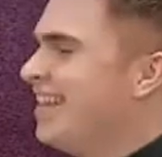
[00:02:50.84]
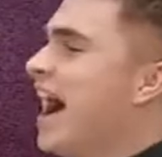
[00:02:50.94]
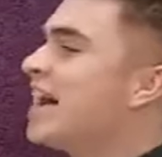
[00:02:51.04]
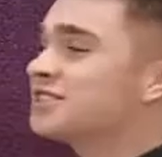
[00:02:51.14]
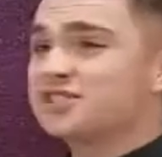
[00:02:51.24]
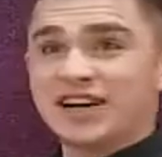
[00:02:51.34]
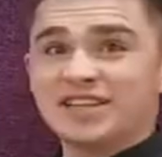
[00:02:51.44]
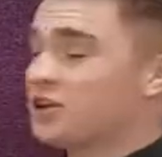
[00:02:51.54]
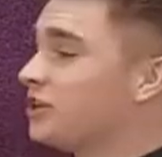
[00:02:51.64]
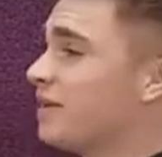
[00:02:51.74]

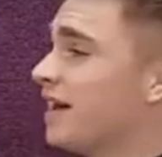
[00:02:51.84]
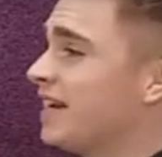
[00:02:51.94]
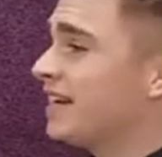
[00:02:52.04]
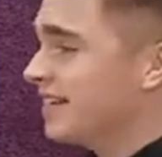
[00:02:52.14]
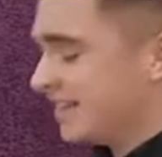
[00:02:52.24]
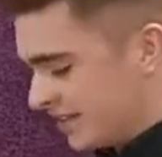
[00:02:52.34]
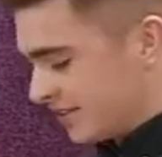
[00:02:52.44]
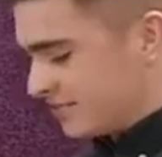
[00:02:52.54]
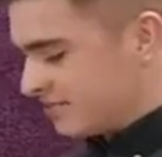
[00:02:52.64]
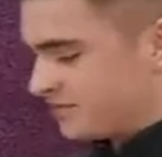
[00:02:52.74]

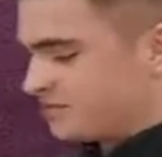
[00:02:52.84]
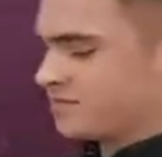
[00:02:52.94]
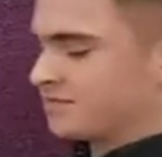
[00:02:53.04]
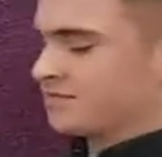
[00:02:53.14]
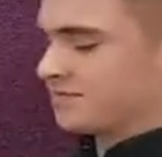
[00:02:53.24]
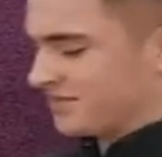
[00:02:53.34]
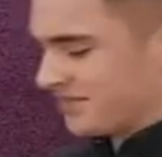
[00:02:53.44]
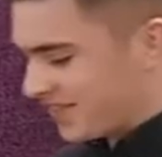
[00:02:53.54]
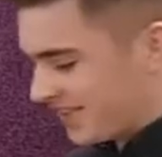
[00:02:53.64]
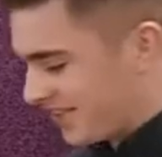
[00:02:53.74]

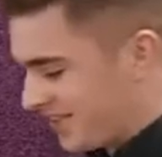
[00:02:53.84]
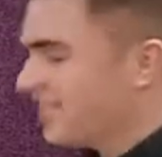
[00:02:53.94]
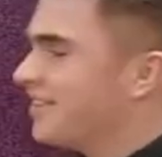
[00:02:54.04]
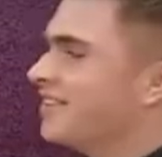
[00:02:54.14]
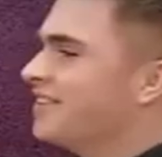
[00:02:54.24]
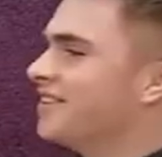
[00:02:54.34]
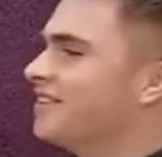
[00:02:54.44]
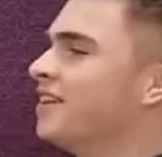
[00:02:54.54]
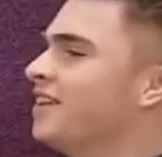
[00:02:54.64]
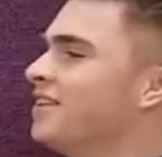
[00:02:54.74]

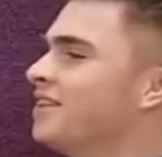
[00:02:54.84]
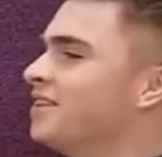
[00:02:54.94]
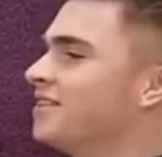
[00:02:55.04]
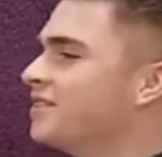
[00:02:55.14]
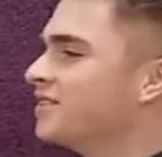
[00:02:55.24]
This person isn't speaking.